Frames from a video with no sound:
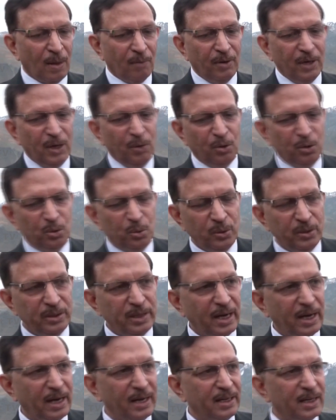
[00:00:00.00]
When he was doing
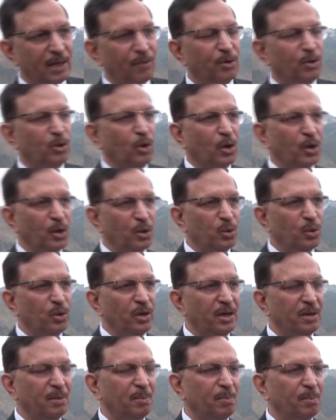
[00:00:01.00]
that, I was talking to
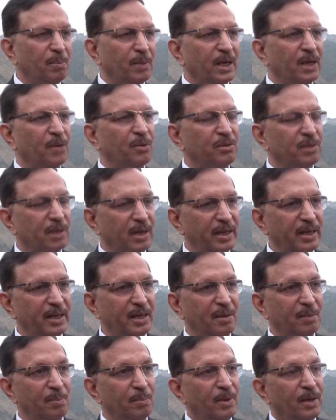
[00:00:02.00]
him and I was telling
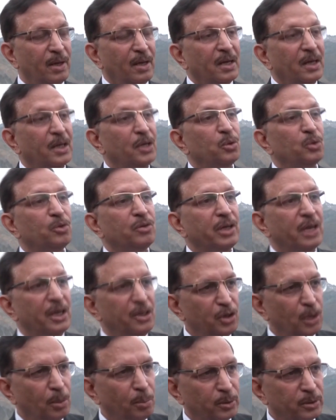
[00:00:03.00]
him, you
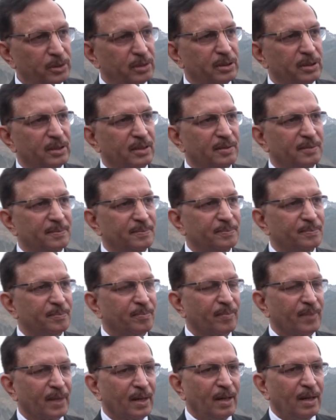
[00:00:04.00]
change your position.
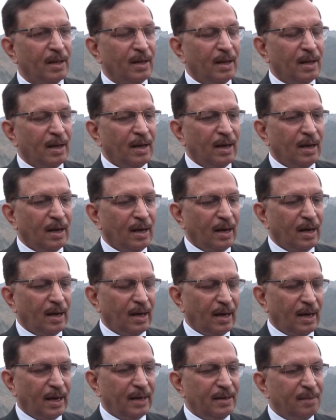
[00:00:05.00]

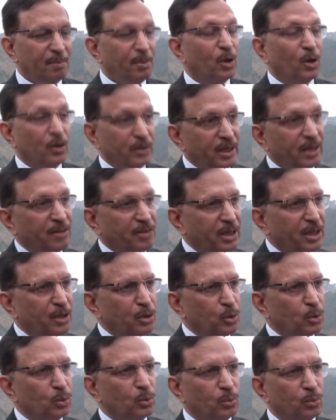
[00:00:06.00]
And because he has seen
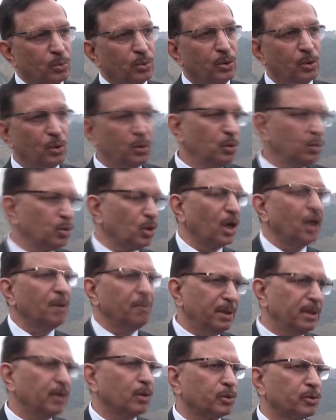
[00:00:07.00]
you, you saw him,
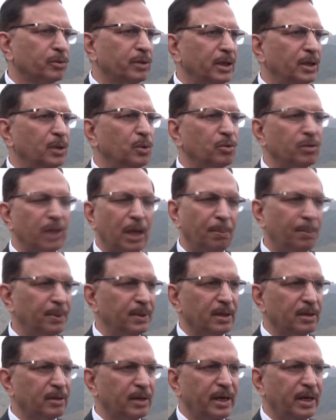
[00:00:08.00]
he's also seen you. Snipers
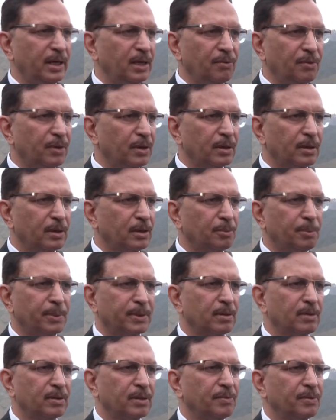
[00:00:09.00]
are trained, they were a
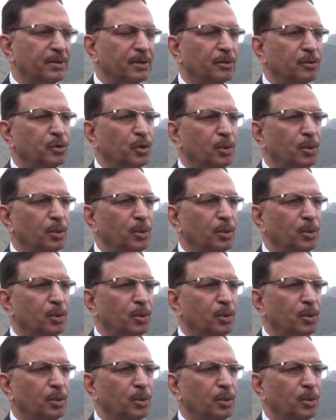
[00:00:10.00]
special services